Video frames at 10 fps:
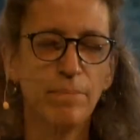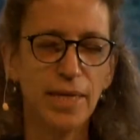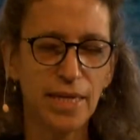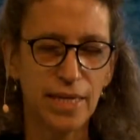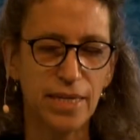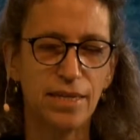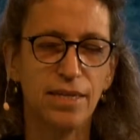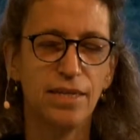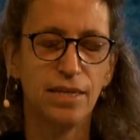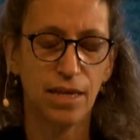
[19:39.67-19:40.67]
be
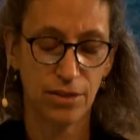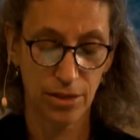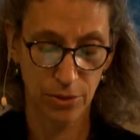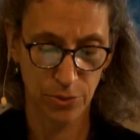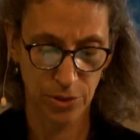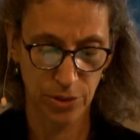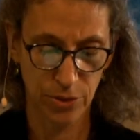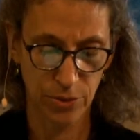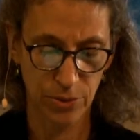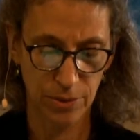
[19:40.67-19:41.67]
another
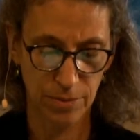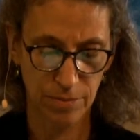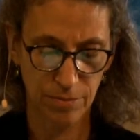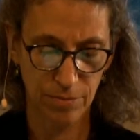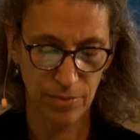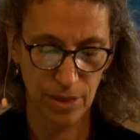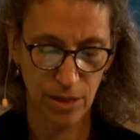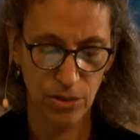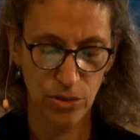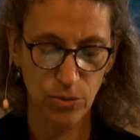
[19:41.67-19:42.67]
you.
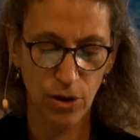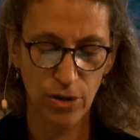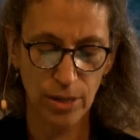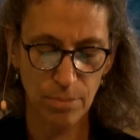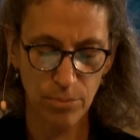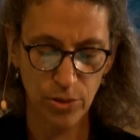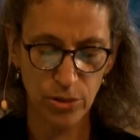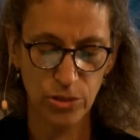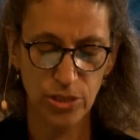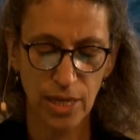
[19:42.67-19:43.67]
You are
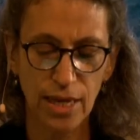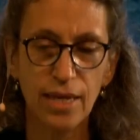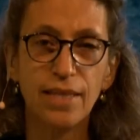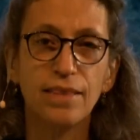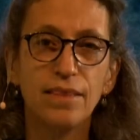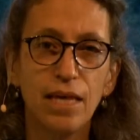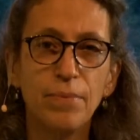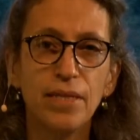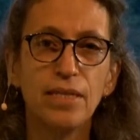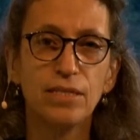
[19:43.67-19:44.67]
immersed in
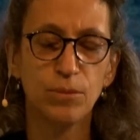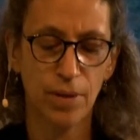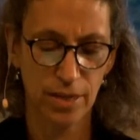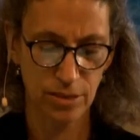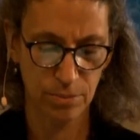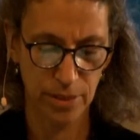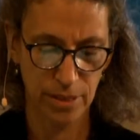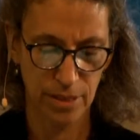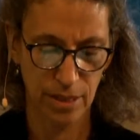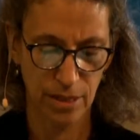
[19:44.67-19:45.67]
limitless
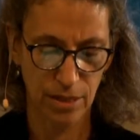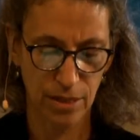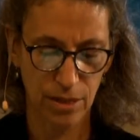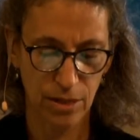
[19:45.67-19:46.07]
possibility